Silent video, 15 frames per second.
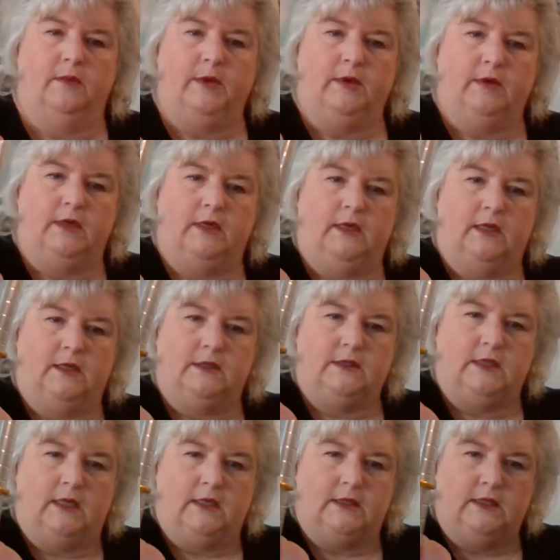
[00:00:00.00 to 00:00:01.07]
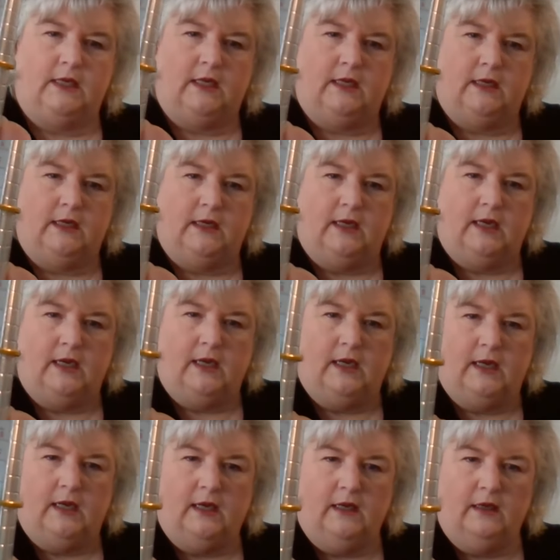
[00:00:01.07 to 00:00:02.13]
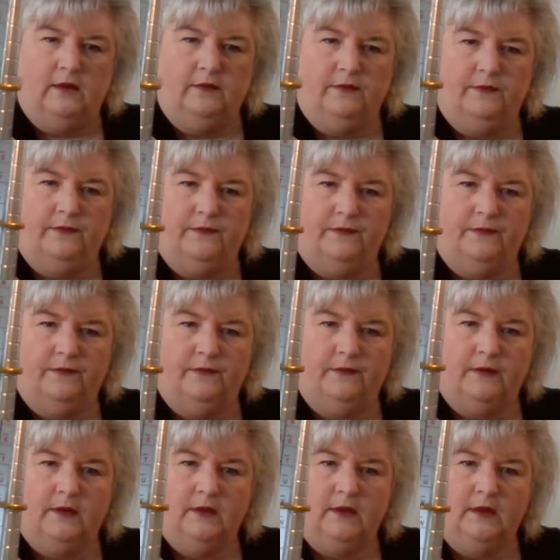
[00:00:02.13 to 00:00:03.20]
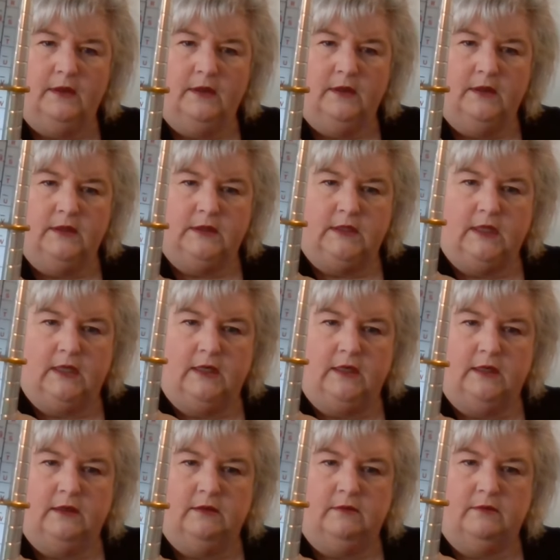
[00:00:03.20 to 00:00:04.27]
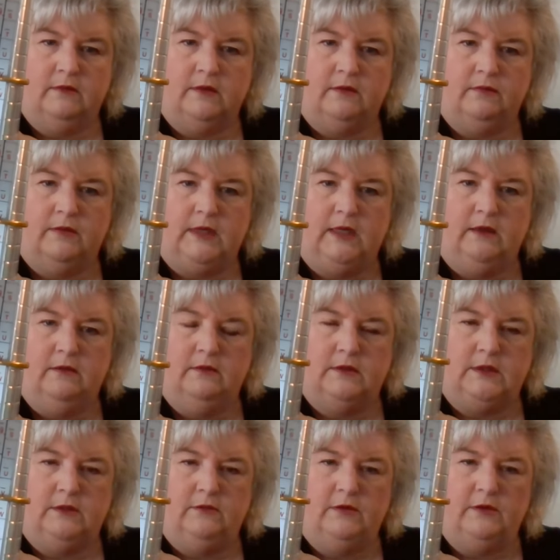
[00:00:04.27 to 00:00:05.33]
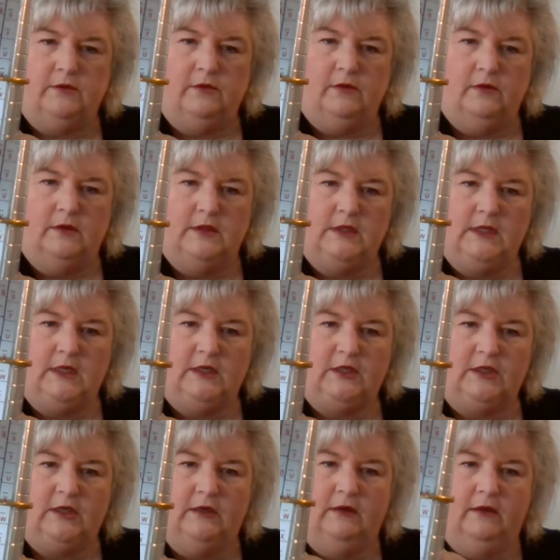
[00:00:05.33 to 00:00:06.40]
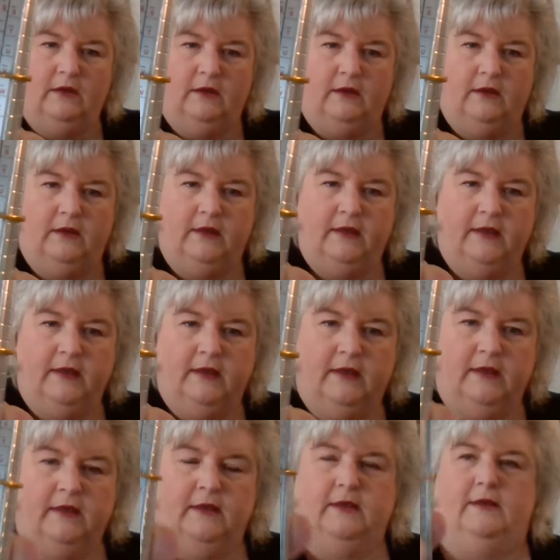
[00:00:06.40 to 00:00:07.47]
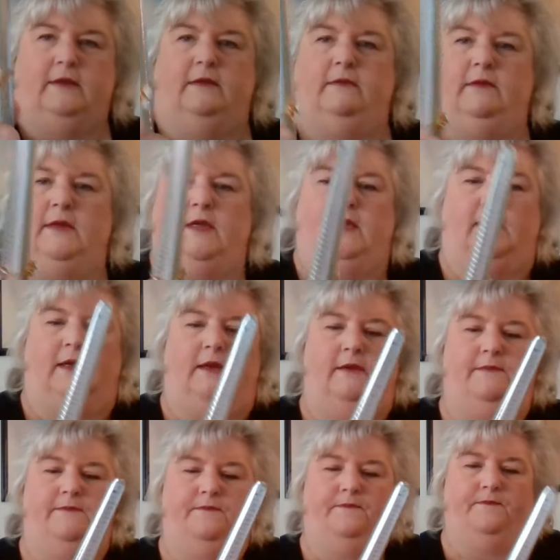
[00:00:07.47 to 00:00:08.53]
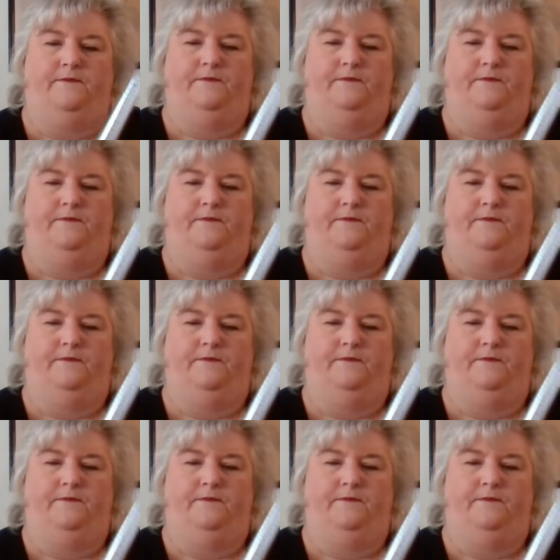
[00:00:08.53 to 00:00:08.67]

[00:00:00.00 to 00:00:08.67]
about, I'd say, a 10 and a half, 10 and three, two thirds ish. Okay.